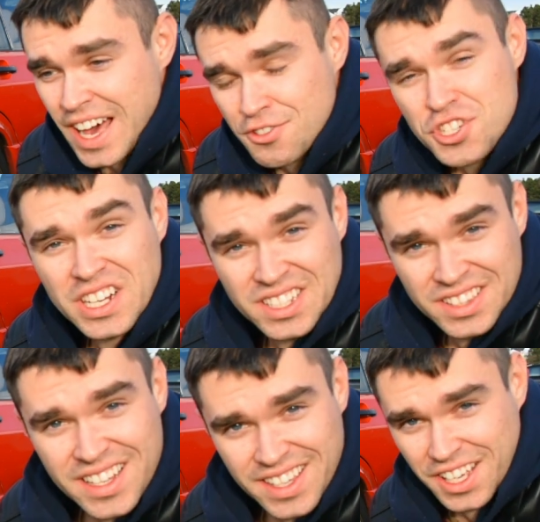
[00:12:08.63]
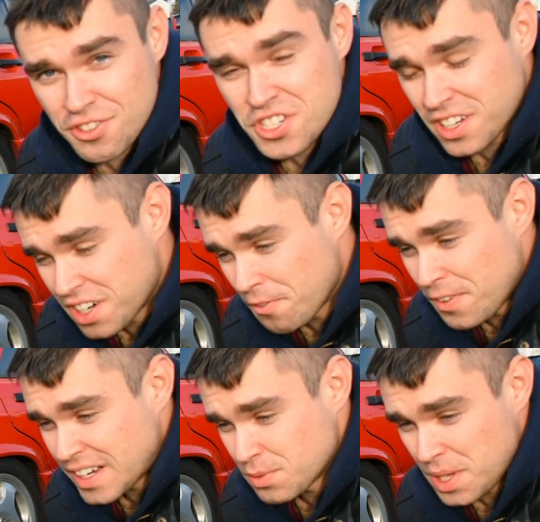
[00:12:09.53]
I don't check nothing. I don't check
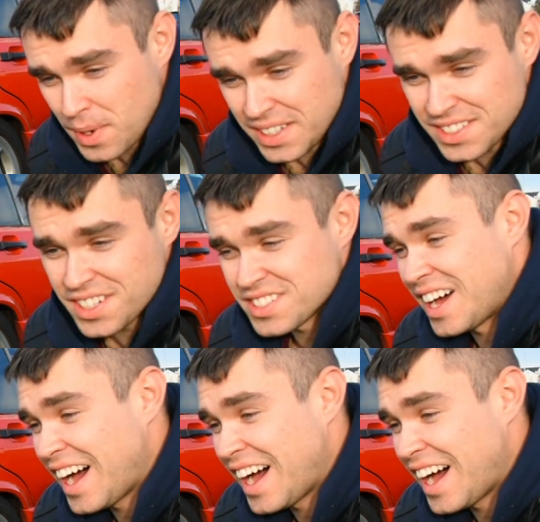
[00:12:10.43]
Carfax when I buy these cars.